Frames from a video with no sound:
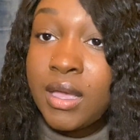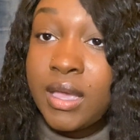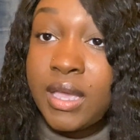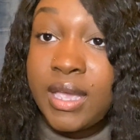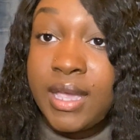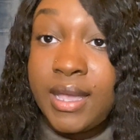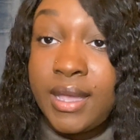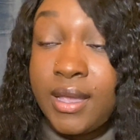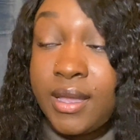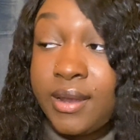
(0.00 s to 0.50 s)

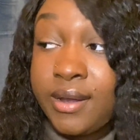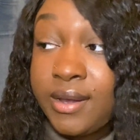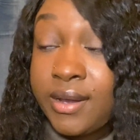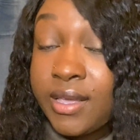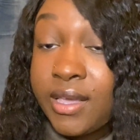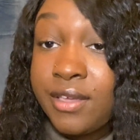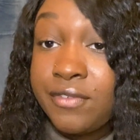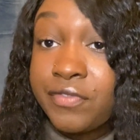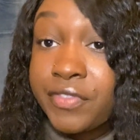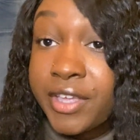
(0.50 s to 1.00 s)
And
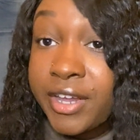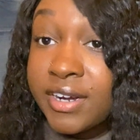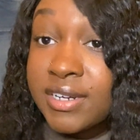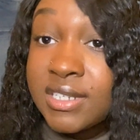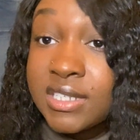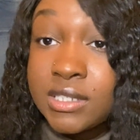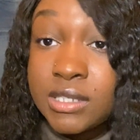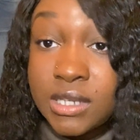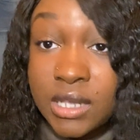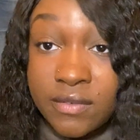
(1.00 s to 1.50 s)
if
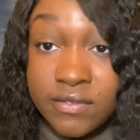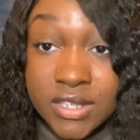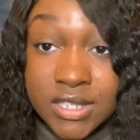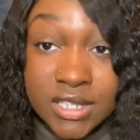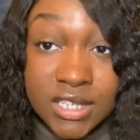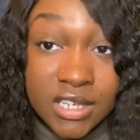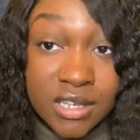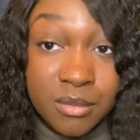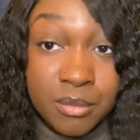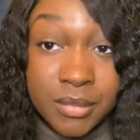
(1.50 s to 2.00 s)
there's
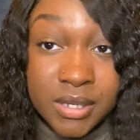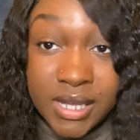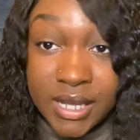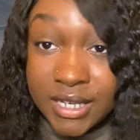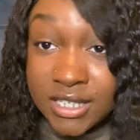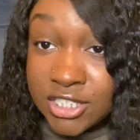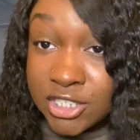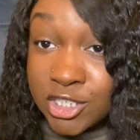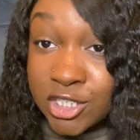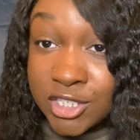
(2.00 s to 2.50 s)
17
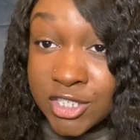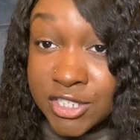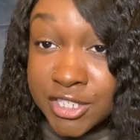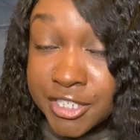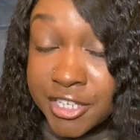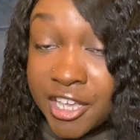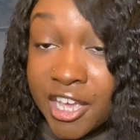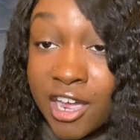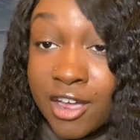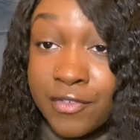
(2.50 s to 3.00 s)
pages
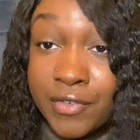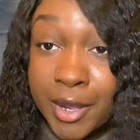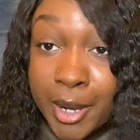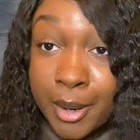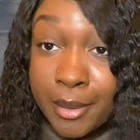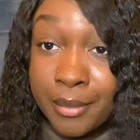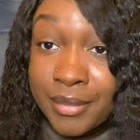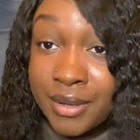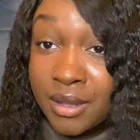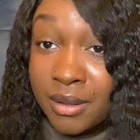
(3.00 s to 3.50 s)
of
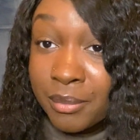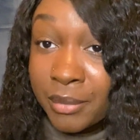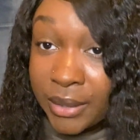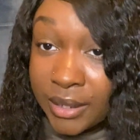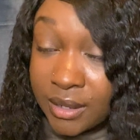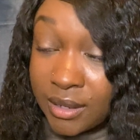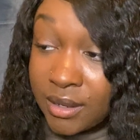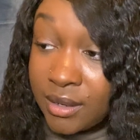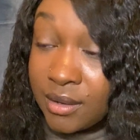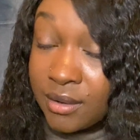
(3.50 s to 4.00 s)

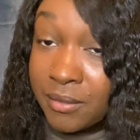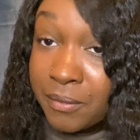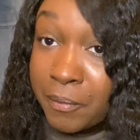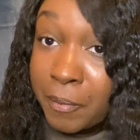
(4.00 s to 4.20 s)
Airbnb,